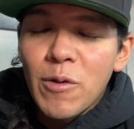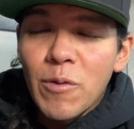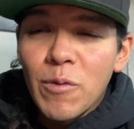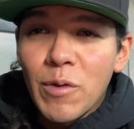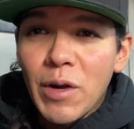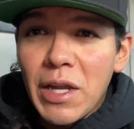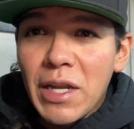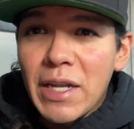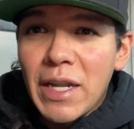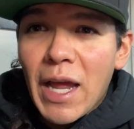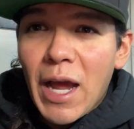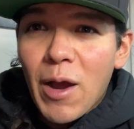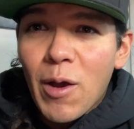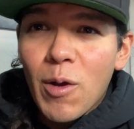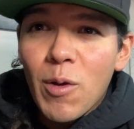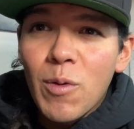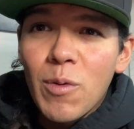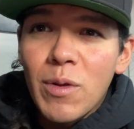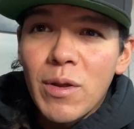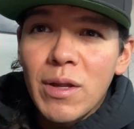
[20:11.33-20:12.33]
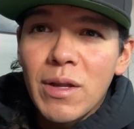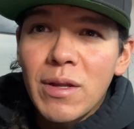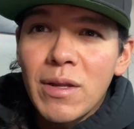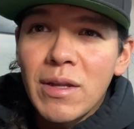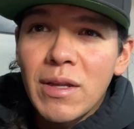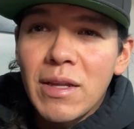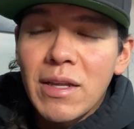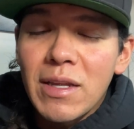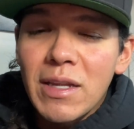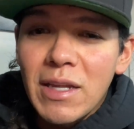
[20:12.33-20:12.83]
right now
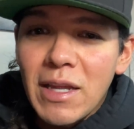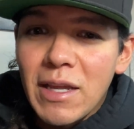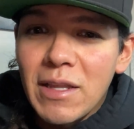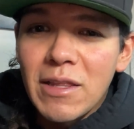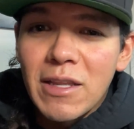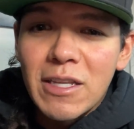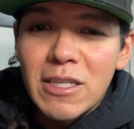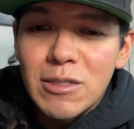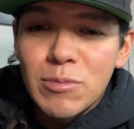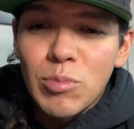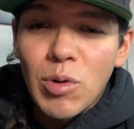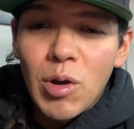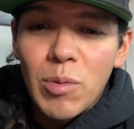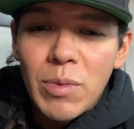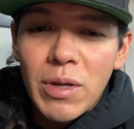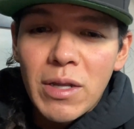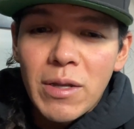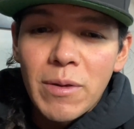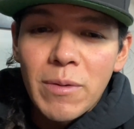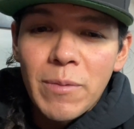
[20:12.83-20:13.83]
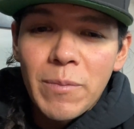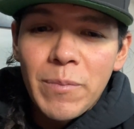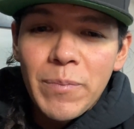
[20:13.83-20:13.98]
in this moment,